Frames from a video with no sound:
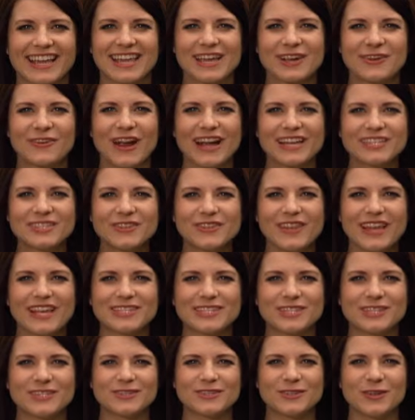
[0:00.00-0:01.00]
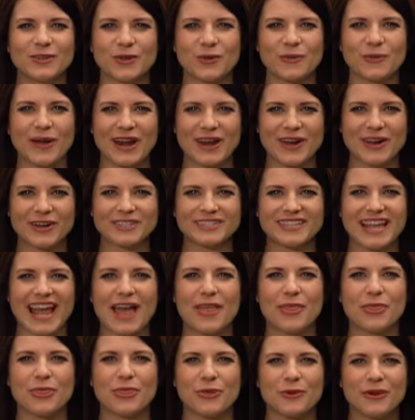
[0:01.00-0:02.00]
Congratulations to the winners
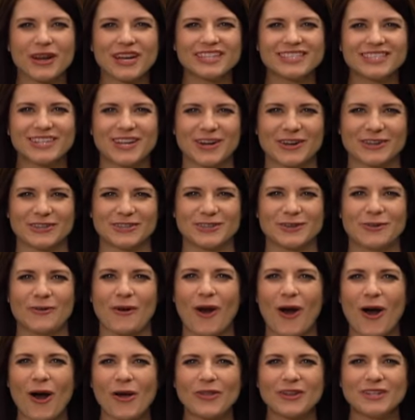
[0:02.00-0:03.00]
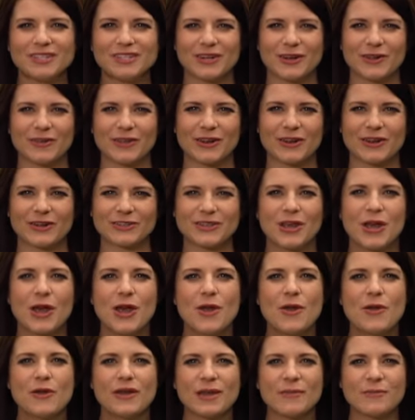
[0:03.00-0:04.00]
and three cheers to all the cheerleaders
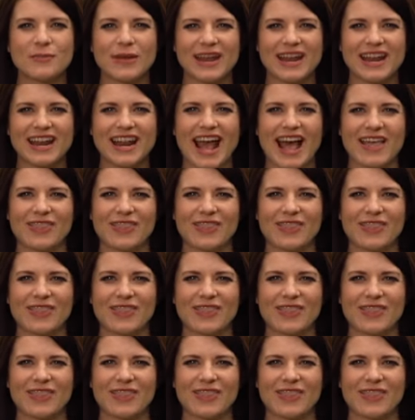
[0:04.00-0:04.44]
who competed